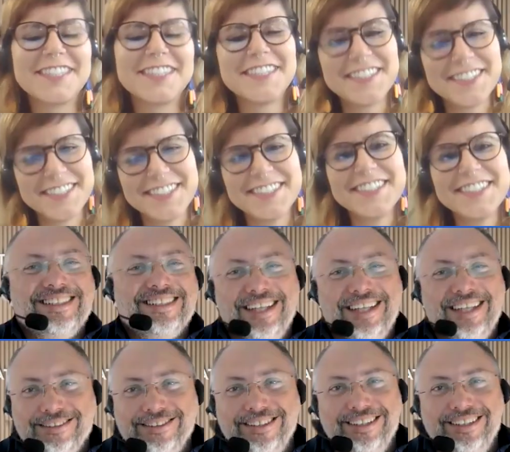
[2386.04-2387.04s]

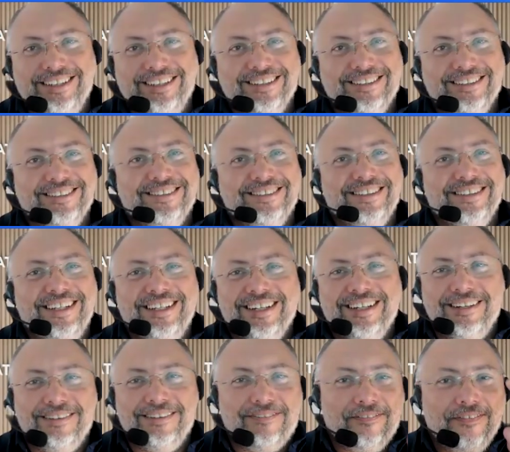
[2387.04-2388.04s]
Exactly,
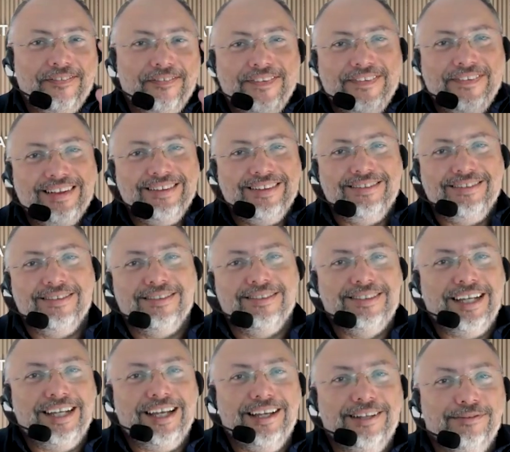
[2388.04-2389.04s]
Leah.
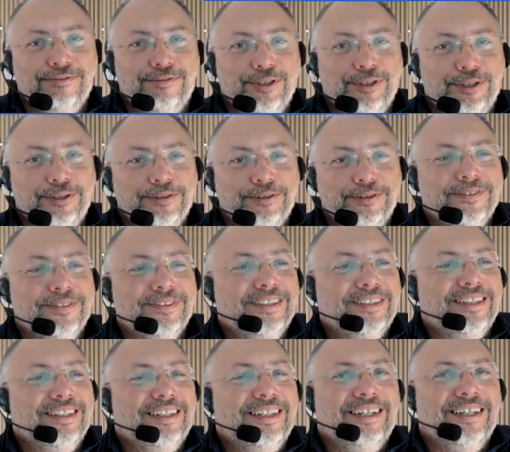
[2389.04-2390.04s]
10 for you.
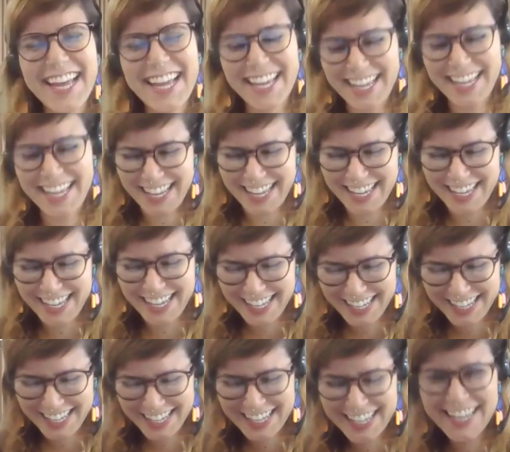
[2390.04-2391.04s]

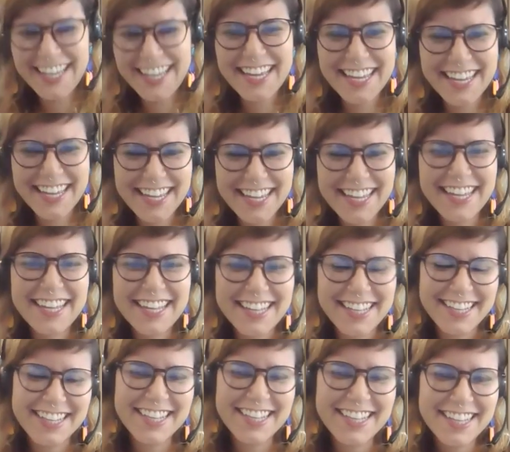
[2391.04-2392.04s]
Exactly.
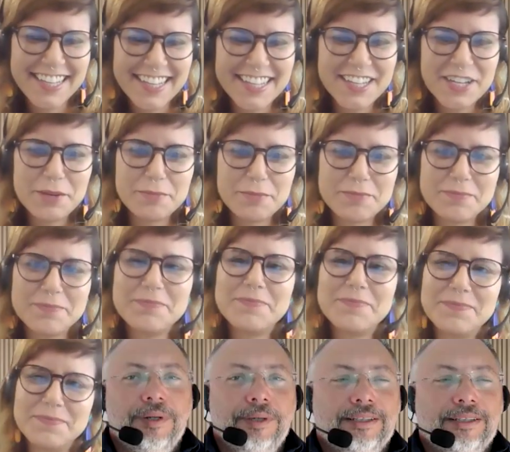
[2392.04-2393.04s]
This is
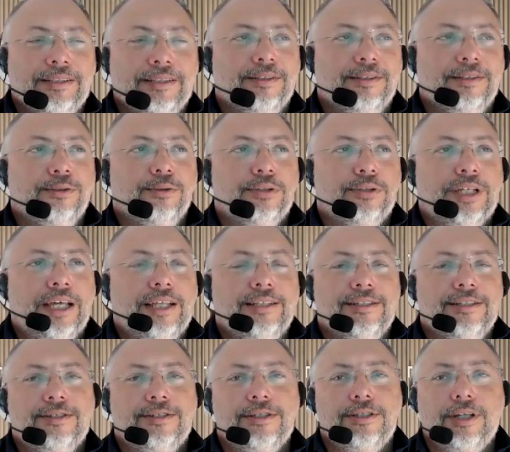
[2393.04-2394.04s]
complement. You can
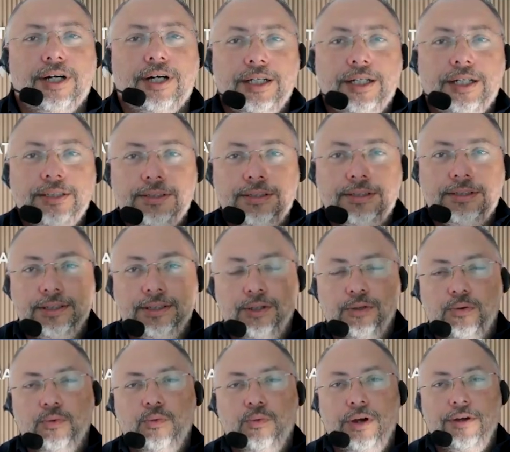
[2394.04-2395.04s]
start
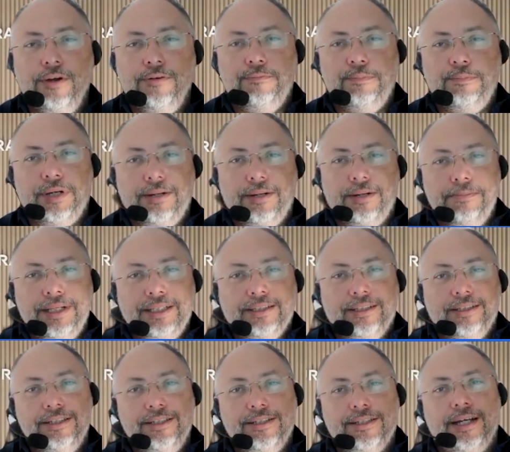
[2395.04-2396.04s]
with
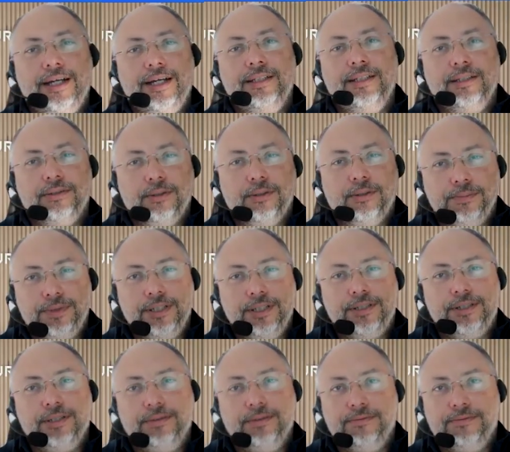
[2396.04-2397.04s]
parametric design and
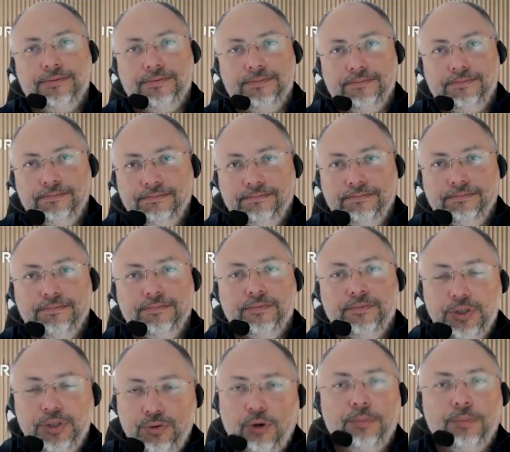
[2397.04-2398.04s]
computation
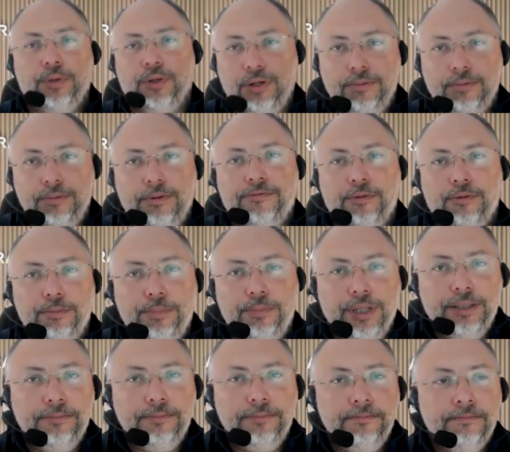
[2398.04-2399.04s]
visual programming for
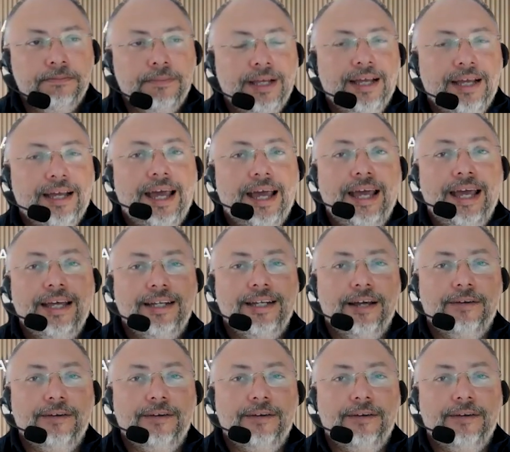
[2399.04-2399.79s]
BIM, and